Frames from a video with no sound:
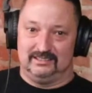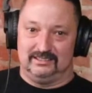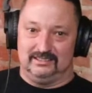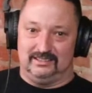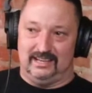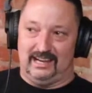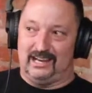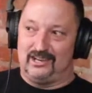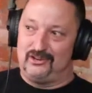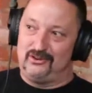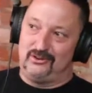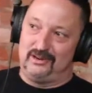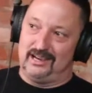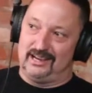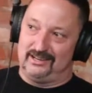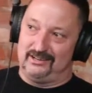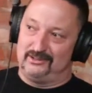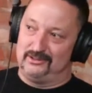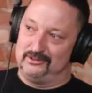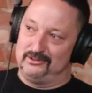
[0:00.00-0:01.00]
and you got
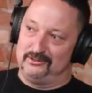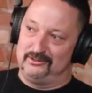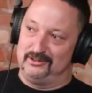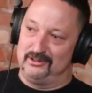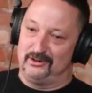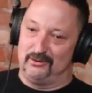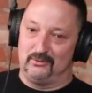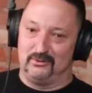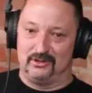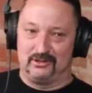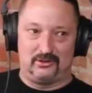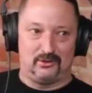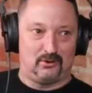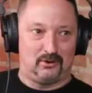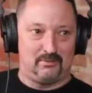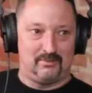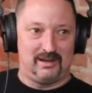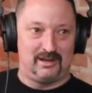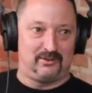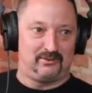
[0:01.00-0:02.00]
to do wood door,
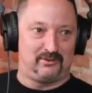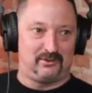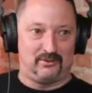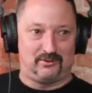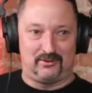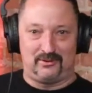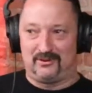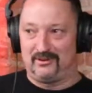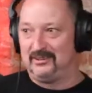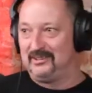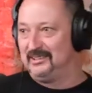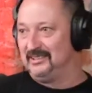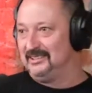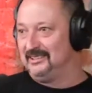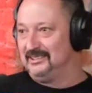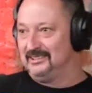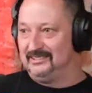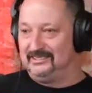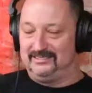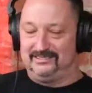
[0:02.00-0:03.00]
metal door,
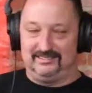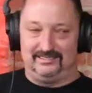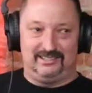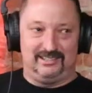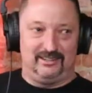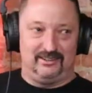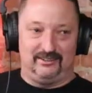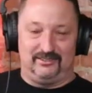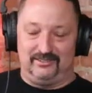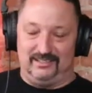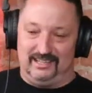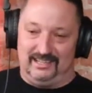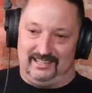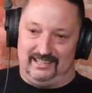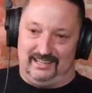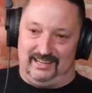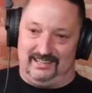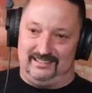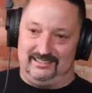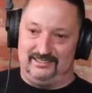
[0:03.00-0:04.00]

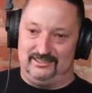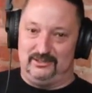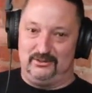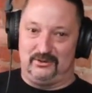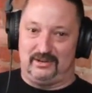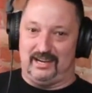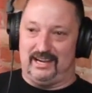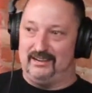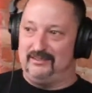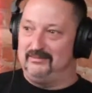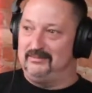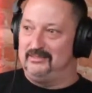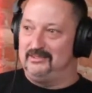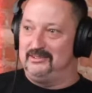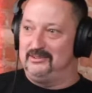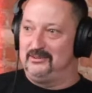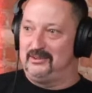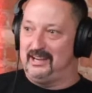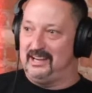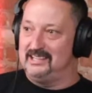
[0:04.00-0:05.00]
and you can't
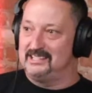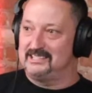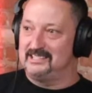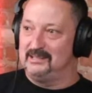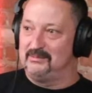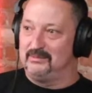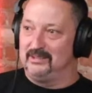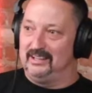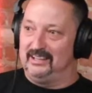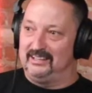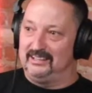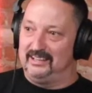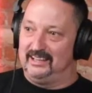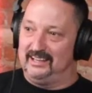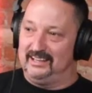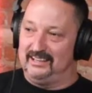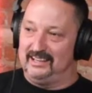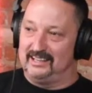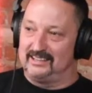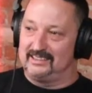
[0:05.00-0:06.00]
simulate that.
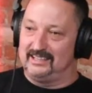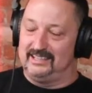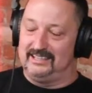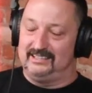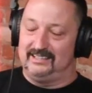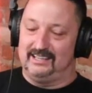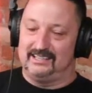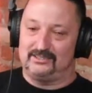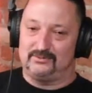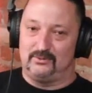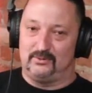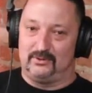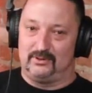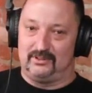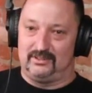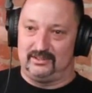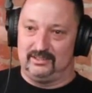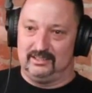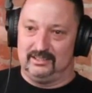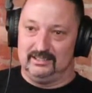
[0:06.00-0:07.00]
And I think that's
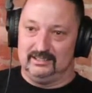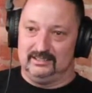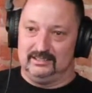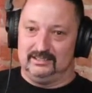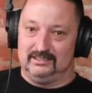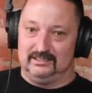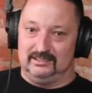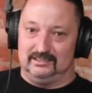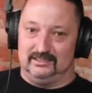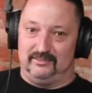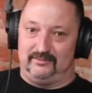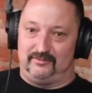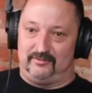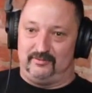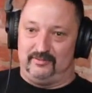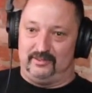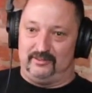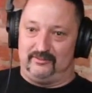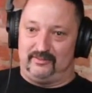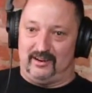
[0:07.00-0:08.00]
where
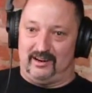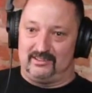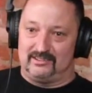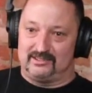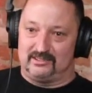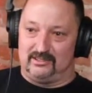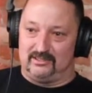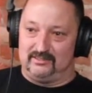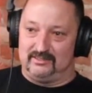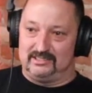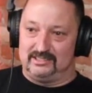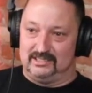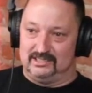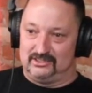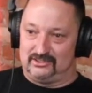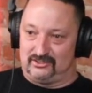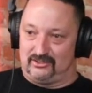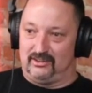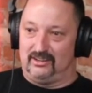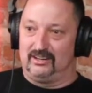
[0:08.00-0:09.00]
the fire service is
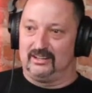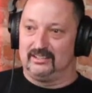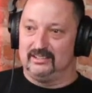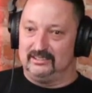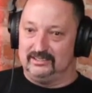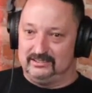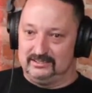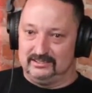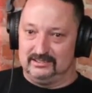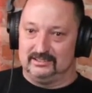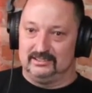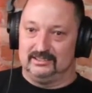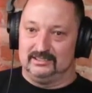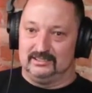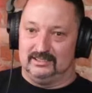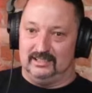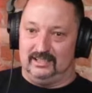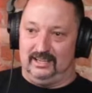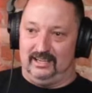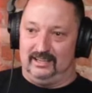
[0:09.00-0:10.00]
struggling.
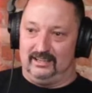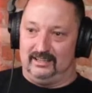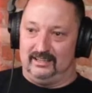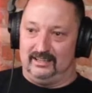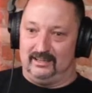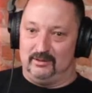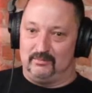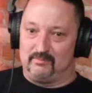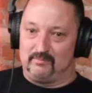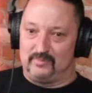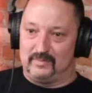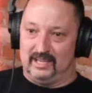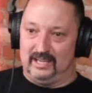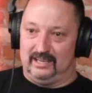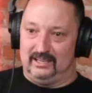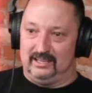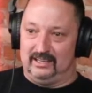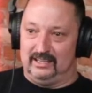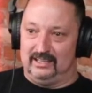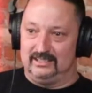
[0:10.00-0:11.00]
And
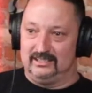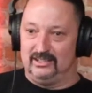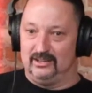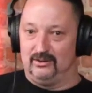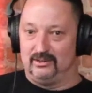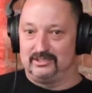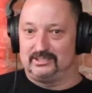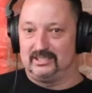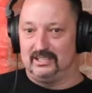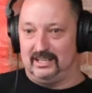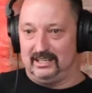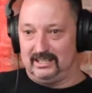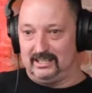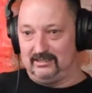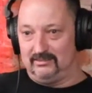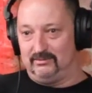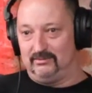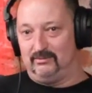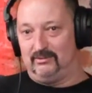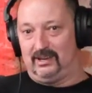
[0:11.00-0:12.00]
it's like
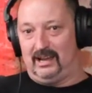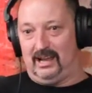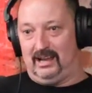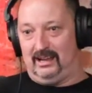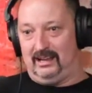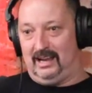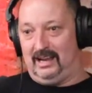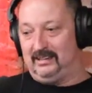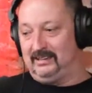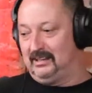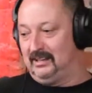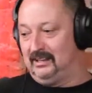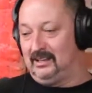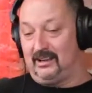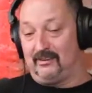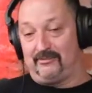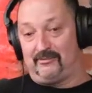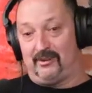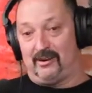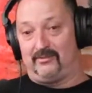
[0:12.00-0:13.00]
I've done a lot
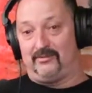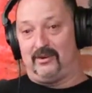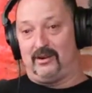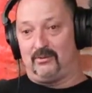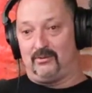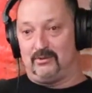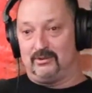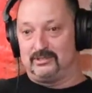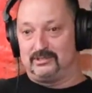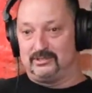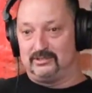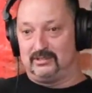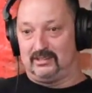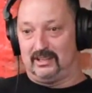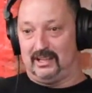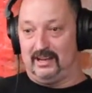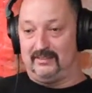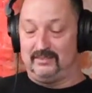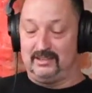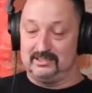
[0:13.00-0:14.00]
of firefighter 1 and 2
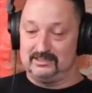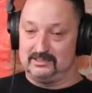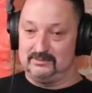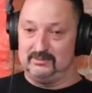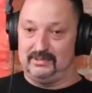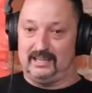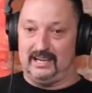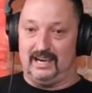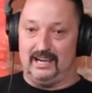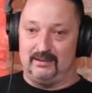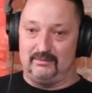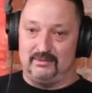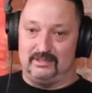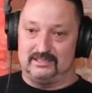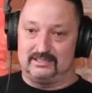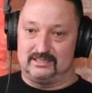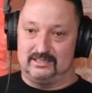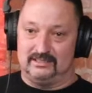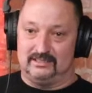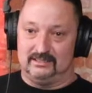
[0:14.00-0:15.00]
class. I've done some
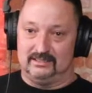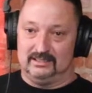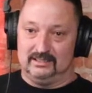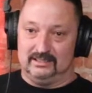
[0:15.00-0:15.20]
academies, and